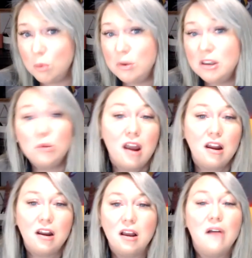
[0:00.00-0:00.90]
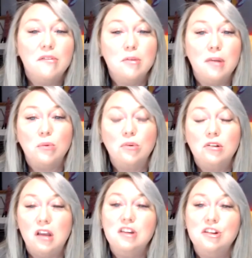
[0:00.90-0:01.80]
We created a government
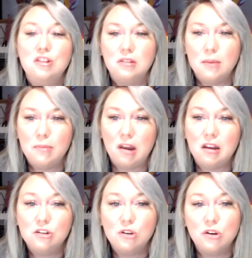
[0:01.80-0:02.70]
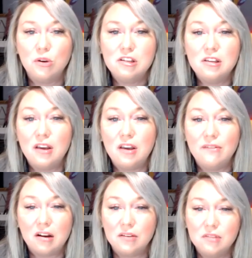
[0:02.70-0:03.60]
relations committee to increase the
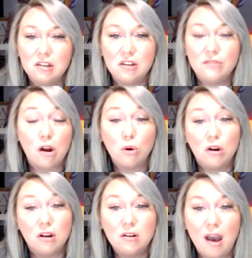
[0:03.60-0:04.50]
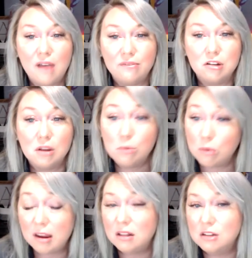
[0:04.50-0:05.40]
effectiveness of our critical efforts in
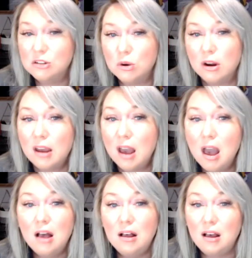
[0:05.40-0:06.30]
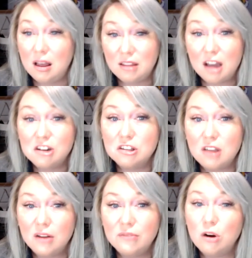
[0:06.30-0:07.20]
regulatory and
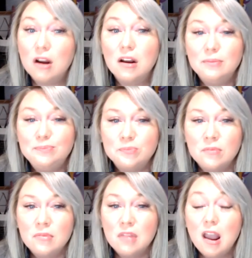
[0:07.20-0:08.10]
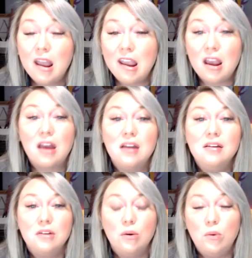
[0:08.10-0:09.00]
legislative work. And
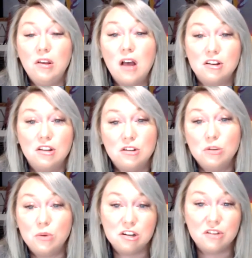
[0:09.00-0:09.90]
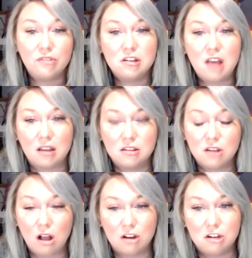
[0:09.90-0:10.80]
we launched the Tuition for Tech
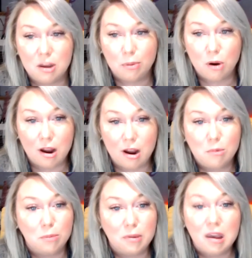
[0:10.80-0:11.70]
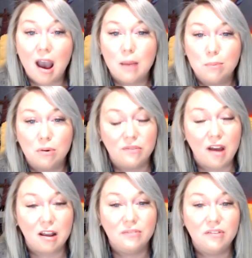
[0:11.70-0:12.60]
Scholarship Program with BI,
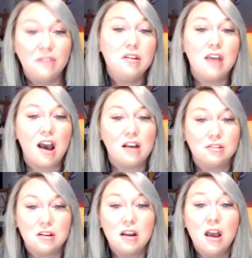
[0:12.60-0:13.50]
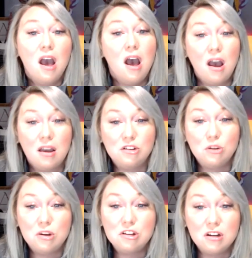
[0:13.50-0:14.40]
providing 50,000 in
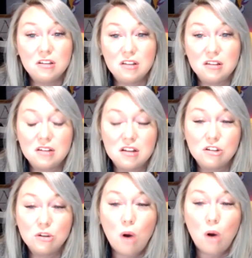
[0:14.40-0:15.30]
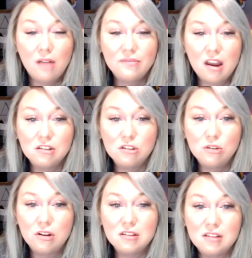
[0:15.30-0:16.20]
tuition assistance to qualifying
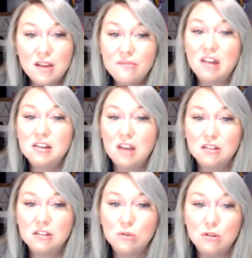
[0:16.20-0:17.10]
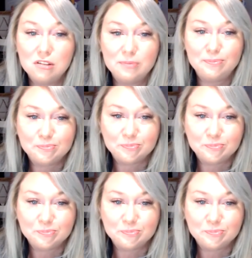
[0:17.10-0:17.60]
students in vet tech schools.